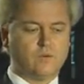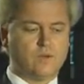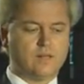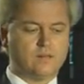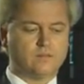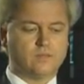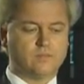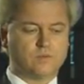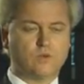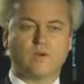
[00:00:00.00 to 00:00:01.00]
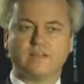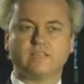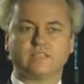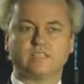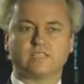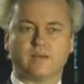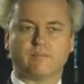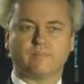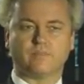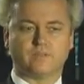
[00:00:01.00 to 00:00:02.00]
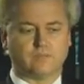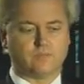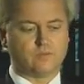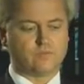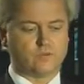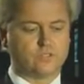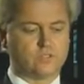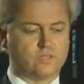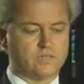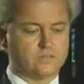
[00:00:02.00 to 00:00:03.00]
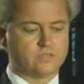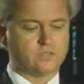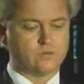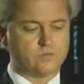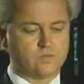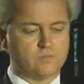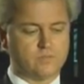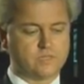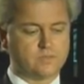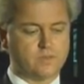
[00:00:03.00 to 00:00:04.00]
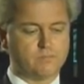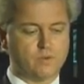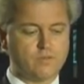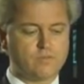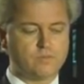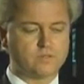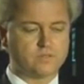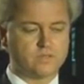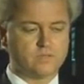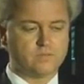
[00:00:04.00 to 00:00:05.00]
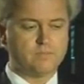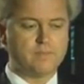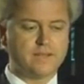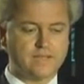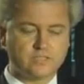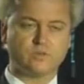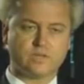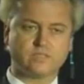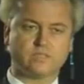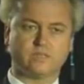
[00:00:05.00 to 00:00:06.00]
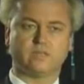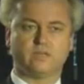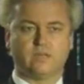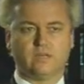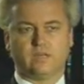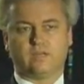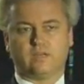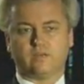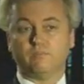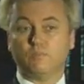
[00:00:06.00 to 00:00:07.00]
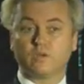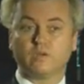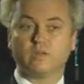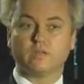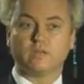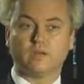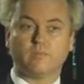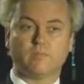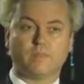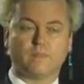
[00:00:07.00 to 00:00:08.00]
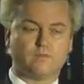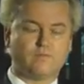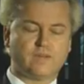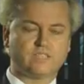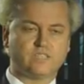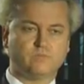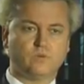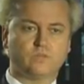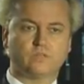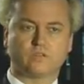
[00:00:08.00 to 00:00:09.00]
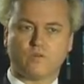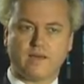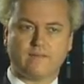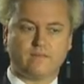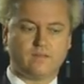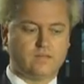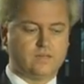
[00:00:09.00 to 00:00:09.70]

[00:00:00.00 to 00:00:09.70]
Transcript: Well, Quran is Islam, unfortunately. So it's about both, but the main issue is the book, fascist book, the Quran.